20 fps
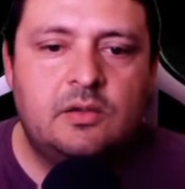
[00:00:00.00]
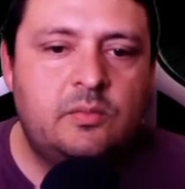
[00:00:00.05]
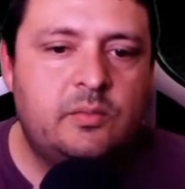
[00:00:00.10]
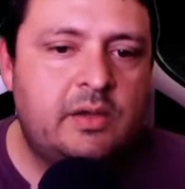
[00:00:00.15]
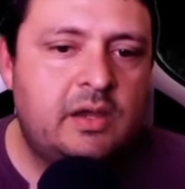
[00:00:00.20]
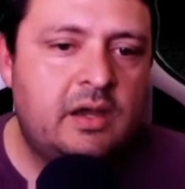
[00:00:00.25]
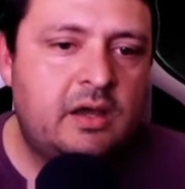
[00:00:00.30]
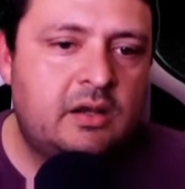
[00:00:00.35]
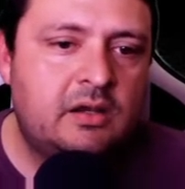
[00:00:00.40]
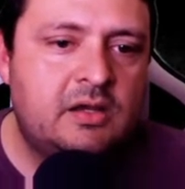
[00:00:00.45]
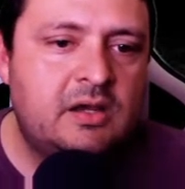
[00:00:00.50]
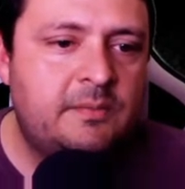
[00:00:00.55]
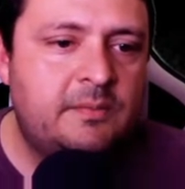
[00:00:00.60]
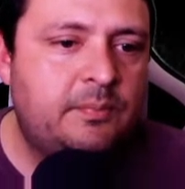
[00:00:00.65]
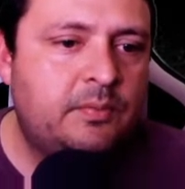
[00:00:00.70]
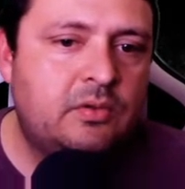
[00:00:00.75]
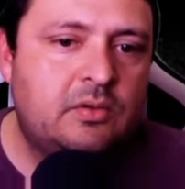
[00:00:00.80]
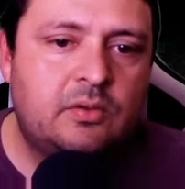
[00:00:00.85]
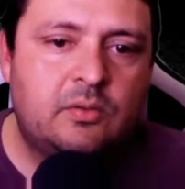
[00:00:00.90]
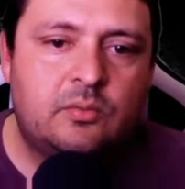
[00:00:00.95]
We got a
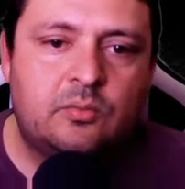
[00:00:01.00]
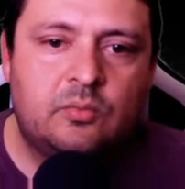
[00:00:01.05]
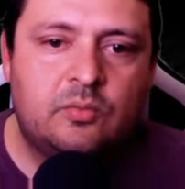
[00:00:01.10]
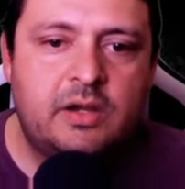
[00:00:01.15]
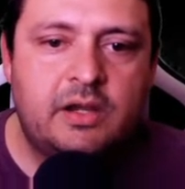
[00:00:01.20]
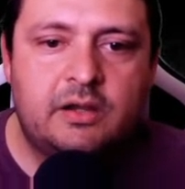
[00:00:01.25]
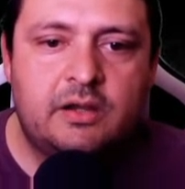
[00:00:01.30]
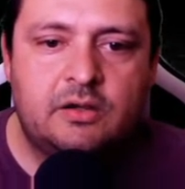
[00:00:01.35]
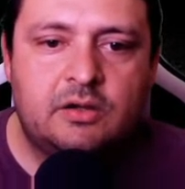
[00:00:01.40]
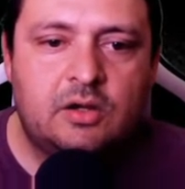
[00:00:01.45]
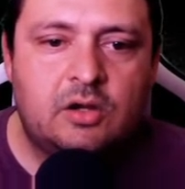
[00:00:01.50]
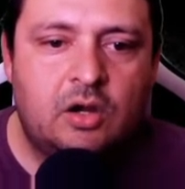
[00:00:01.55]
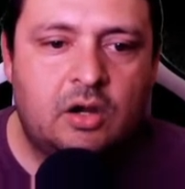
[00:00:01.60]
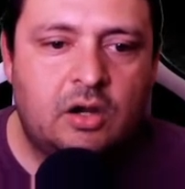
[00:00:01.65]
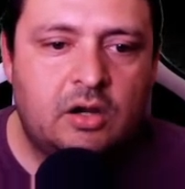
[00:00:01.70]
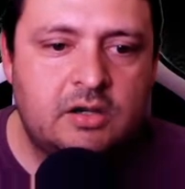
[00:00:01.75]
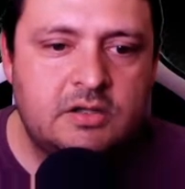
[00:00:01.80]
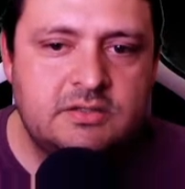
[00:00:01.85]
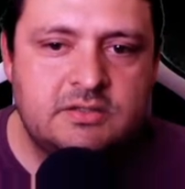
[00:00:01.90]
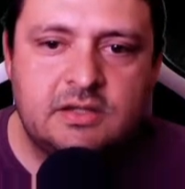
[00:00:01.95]
couple rare
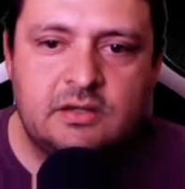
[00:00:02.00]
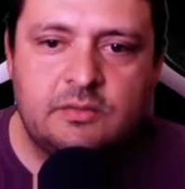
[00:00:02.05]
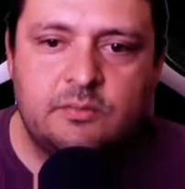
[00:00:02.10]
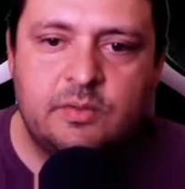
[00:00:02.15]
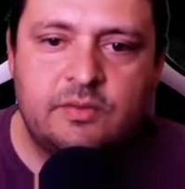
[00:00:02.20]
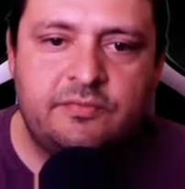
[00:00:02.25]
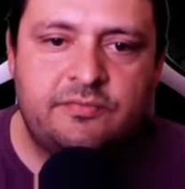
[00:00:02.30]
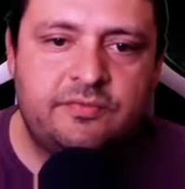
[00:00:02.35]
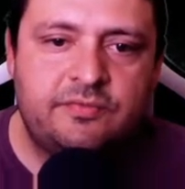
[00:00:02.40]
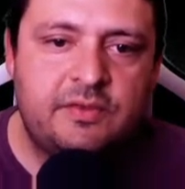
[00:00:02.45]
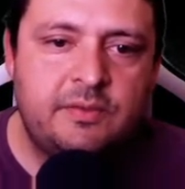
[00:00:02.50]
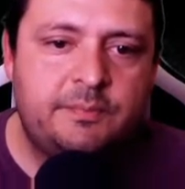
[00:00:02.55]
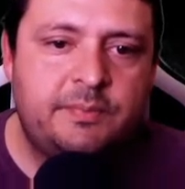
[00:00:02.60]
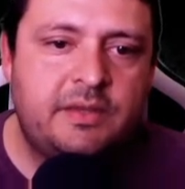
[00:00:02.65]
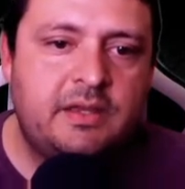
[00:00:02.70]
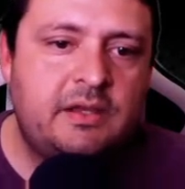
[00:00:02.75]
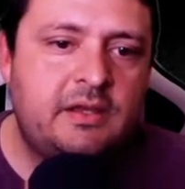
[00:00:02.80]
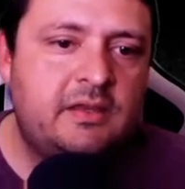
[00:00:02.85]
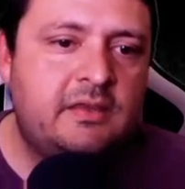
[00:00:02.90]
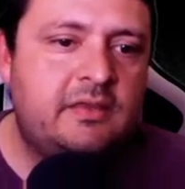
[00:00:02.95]
cards. Did we flip
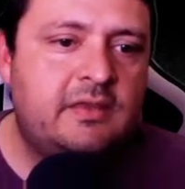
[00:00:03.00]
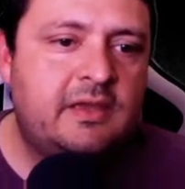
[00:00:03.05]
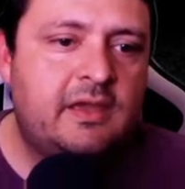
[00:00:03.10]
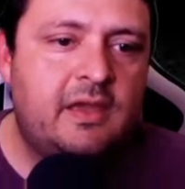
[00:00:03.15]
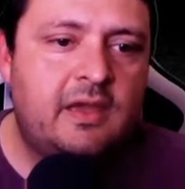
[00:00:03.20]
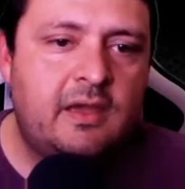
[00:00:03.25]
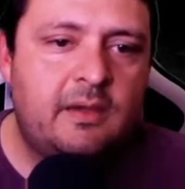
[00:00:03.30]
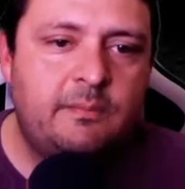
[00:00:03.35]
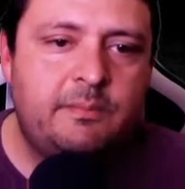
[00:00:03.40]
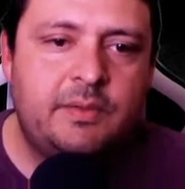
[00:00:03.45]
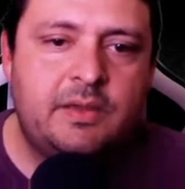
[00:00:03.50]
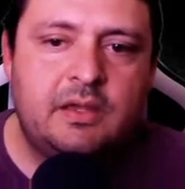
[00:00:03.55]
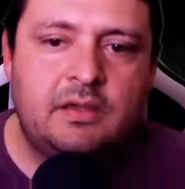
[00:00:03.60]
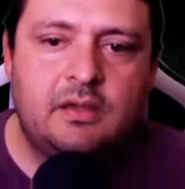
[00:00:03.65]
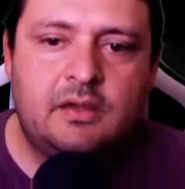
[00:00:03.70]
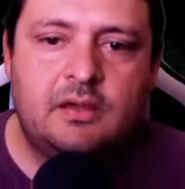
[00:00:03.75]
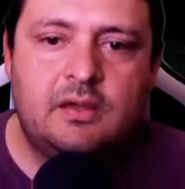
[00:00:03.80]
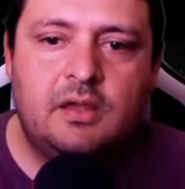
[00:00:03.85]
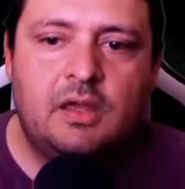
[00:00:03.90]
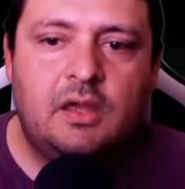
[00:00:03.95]
anything
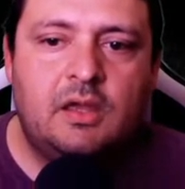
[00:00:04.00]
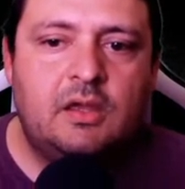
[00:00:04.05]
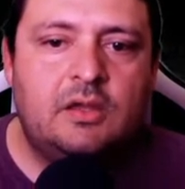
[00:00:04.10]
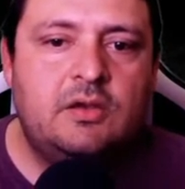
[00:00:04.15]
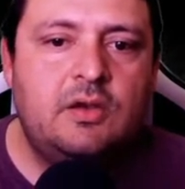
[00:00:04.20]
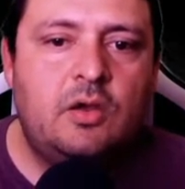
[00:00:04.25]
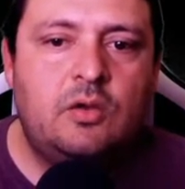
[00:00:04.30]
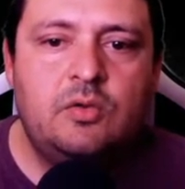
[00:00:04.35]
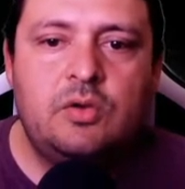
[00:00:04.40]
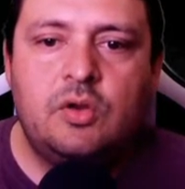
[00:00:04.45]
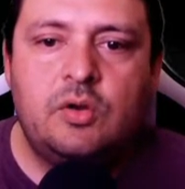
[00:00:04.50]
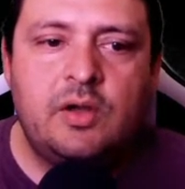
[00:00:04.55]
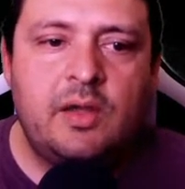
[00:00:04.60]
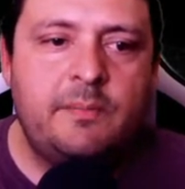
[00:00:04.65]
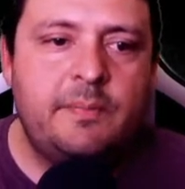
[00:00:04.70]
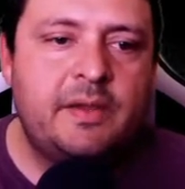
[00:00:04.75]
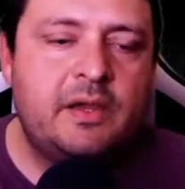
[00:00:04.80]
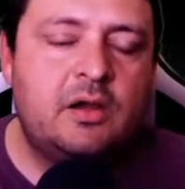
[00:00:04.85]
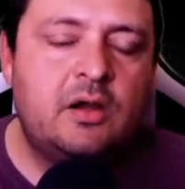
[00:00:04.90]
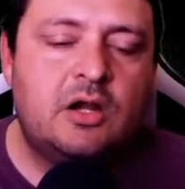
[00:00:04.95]
epic? No, no
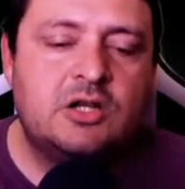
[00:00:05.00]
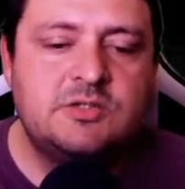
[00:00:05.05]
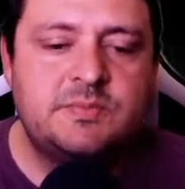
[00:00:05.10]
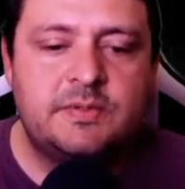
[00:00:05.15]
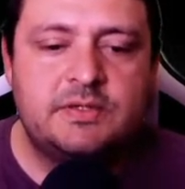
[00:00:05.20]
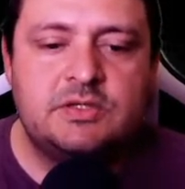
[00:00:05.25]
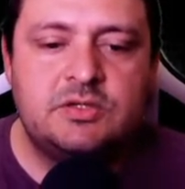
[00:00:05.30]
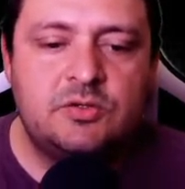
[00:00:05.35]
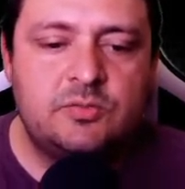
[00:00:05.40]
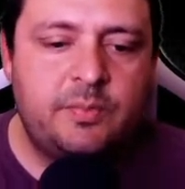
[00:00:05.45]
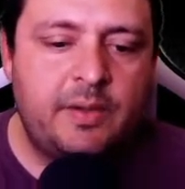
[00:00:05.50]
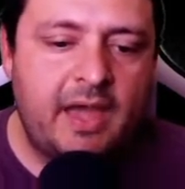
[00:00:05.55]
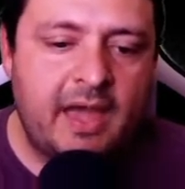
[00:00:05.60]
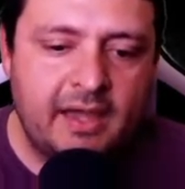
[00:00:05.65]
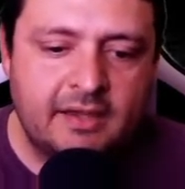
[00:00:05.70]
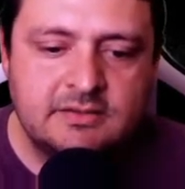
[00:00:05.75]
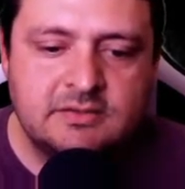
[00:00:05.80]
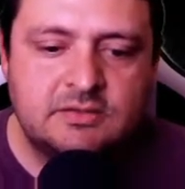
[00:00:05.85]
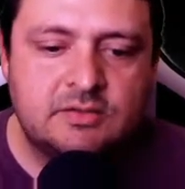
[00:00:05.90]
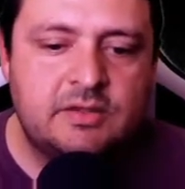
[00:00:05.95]
epic cards, but two
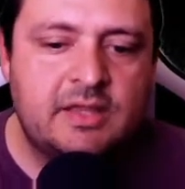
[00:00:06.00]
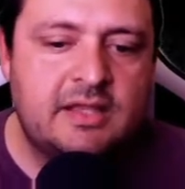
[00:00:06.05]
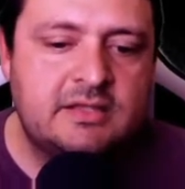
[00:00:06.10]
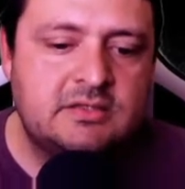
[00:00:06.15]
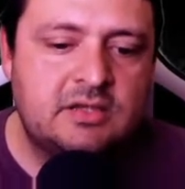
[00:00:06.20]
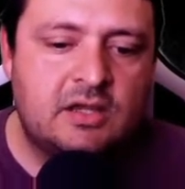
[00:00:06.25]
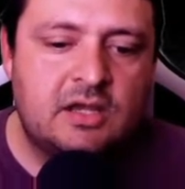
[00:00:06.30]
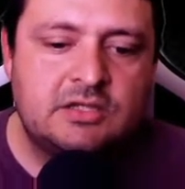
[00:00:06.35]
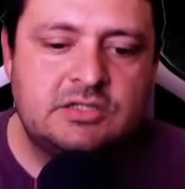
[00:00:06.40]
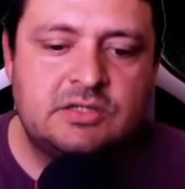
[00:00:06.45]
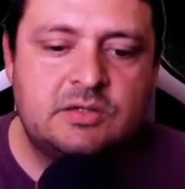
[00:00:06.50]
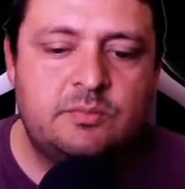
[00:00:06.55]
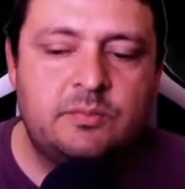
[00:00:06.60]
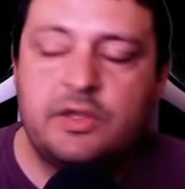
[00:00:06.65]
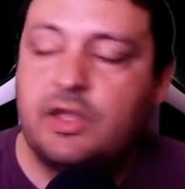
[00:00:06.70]
packs. So that's awesome.